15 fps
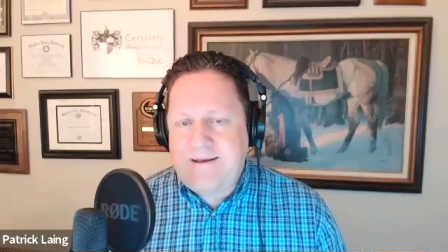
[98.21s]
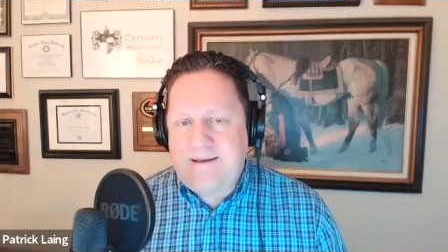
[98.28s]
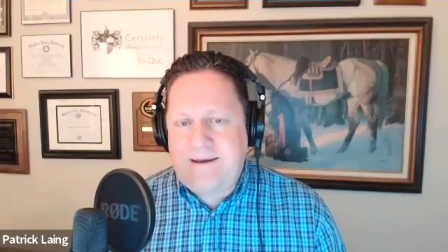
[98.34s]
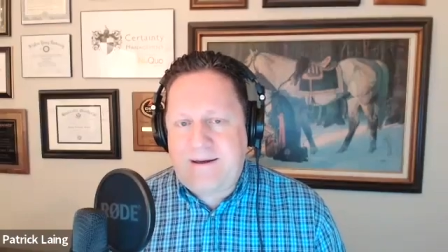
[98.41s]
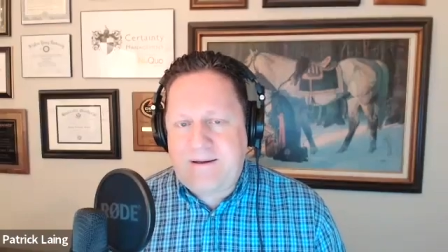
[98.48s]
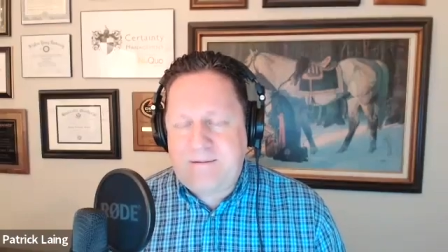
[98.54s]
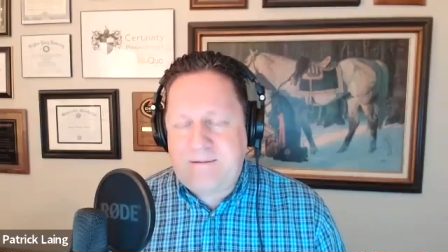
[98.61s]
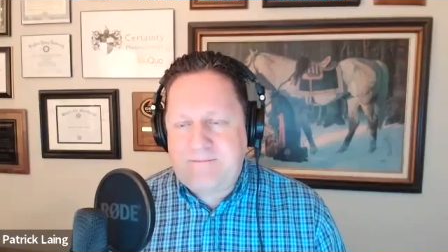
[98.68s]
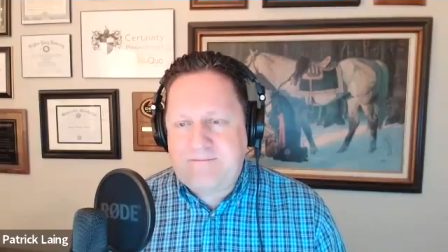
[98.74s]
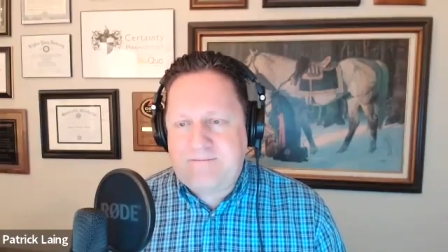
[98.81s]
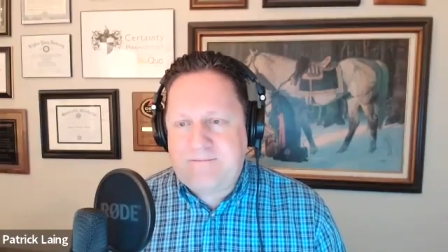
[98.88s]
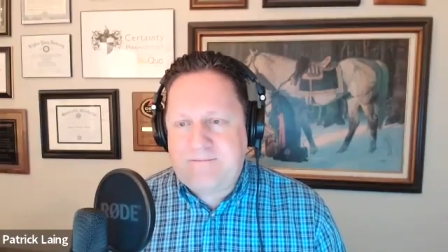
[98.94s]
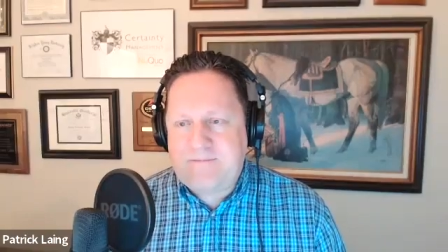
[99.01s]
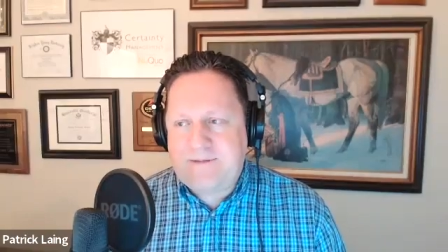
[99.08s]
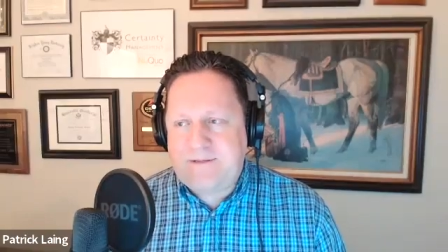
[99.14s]

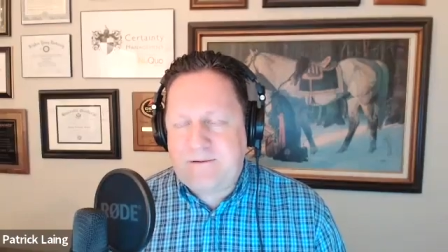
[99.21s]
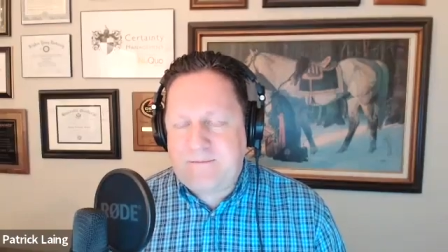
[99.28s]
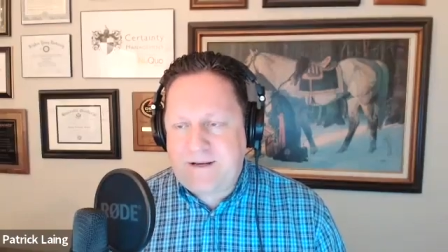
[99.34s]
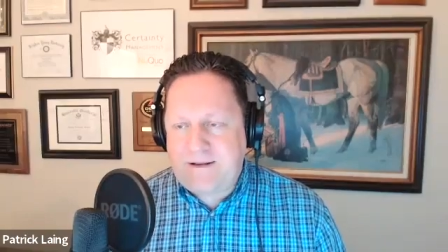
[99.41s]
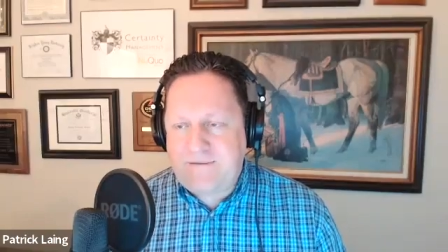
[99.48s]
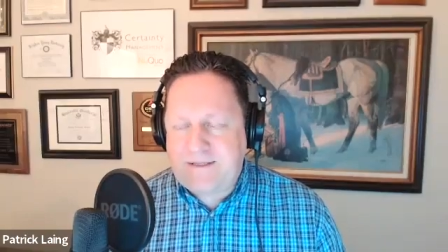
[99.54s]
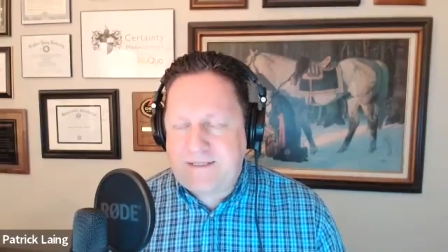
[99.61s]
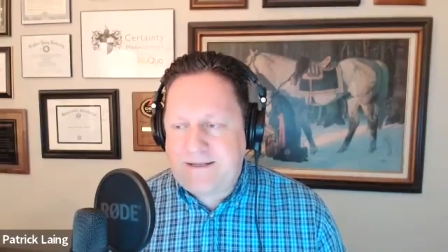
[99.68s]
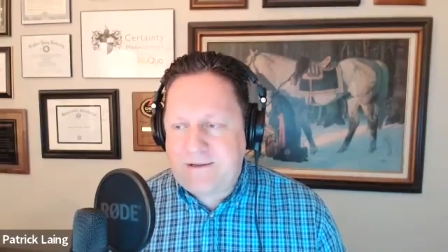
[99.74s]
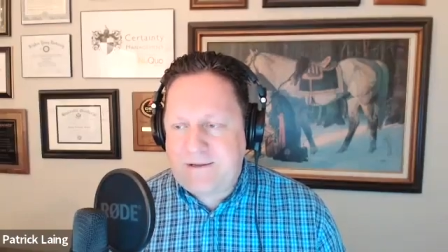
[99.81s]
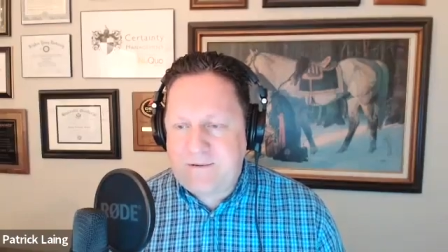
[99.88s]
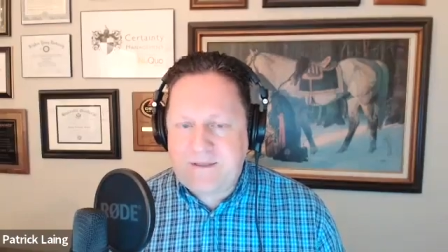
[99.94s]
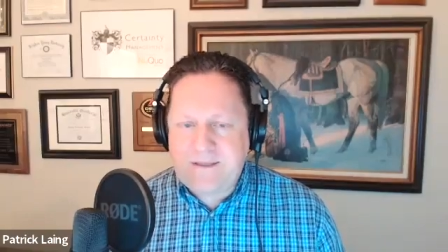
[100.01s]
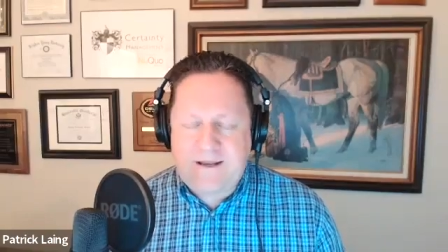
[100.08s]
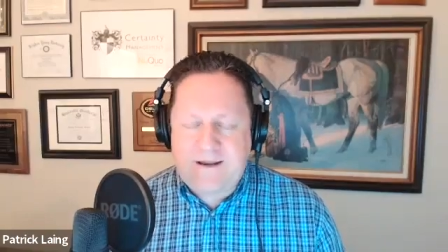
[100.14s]
So many of us deal
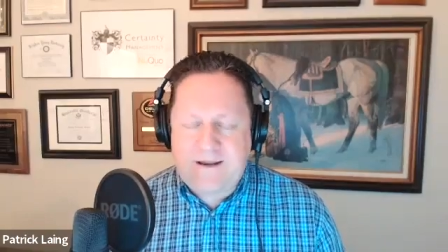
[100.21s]
with it,